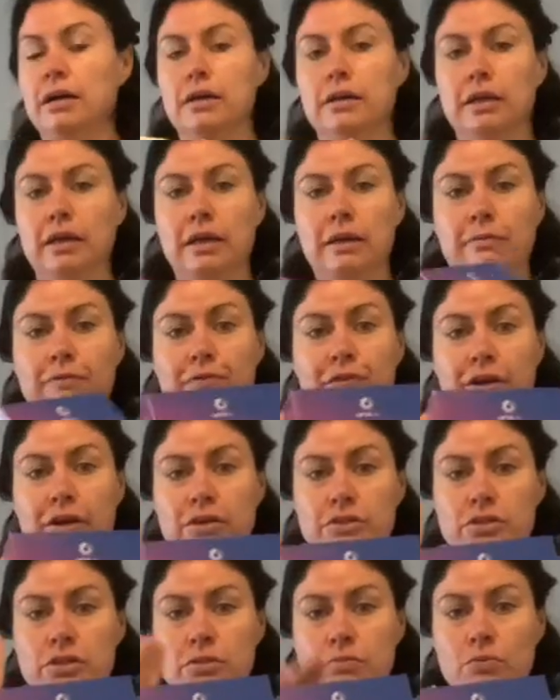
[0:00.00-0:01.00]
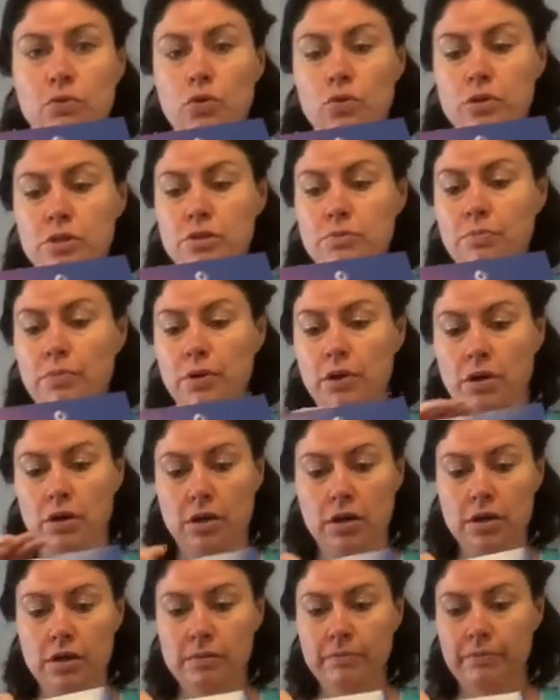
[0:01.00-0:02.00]
Campfire s'mores
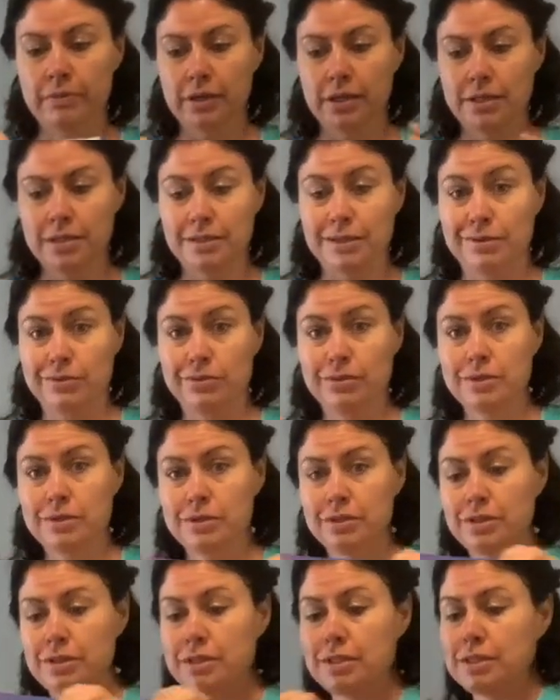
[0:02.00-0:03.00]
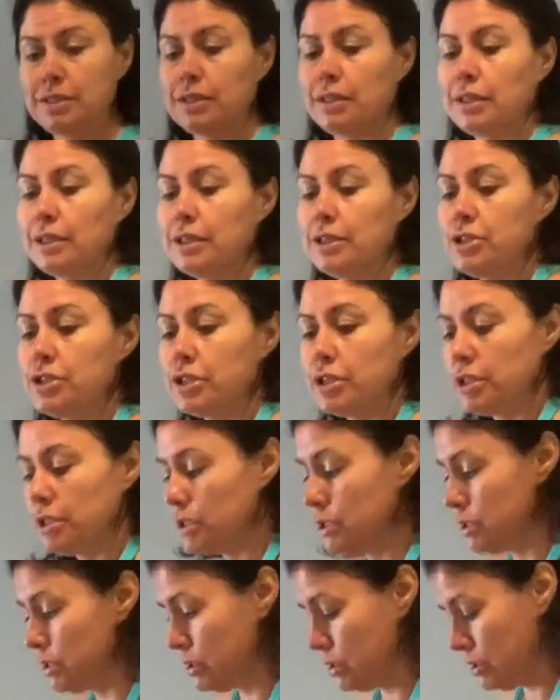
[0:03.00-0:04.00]
bar, because those are just
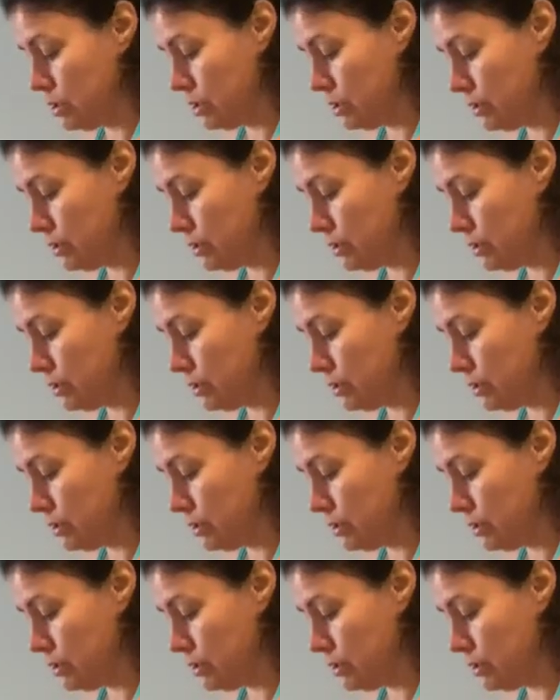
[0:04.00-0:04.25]
delicious.